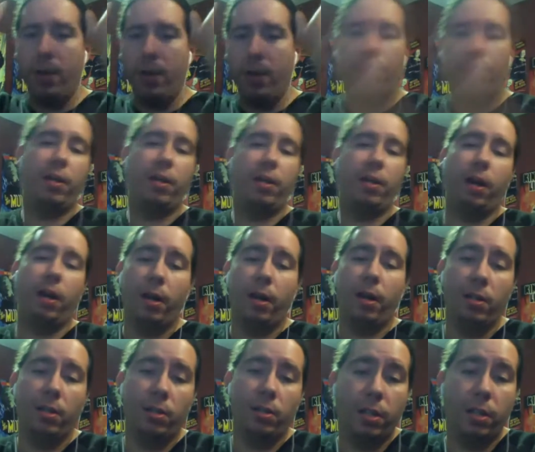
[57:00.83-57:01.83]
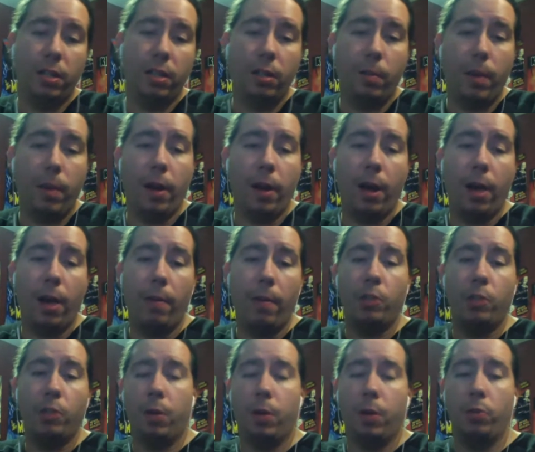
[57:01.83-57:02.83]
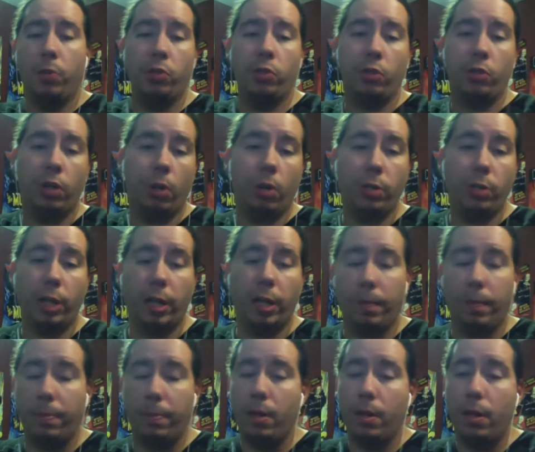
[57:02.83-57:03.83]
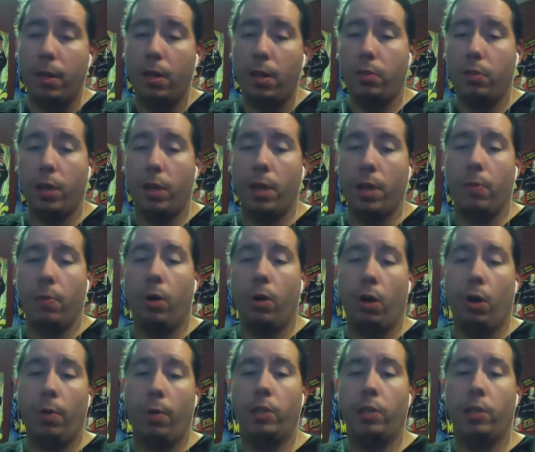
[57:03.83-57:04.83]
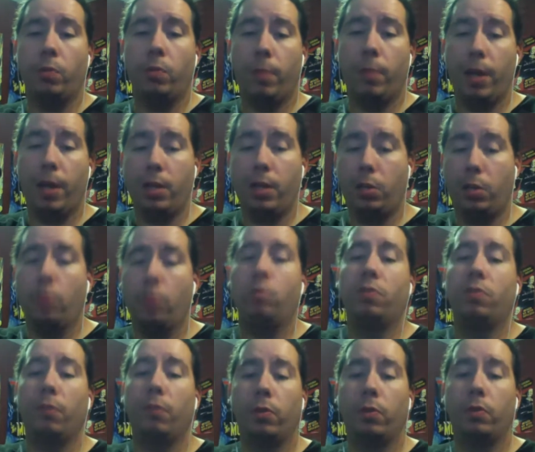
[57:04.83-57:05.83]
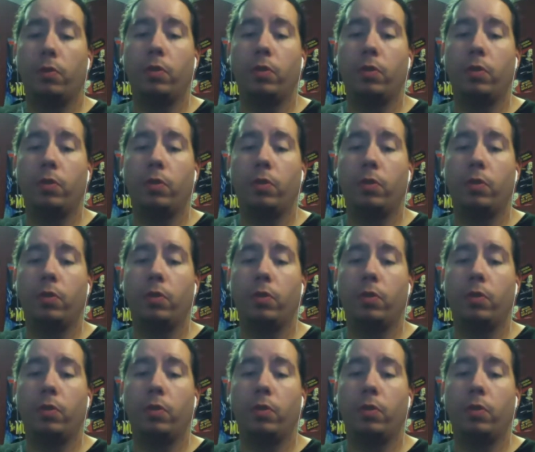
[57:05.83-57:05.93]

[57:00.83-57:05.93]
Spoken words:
because no matter how much postage goes up, they will always remain useful.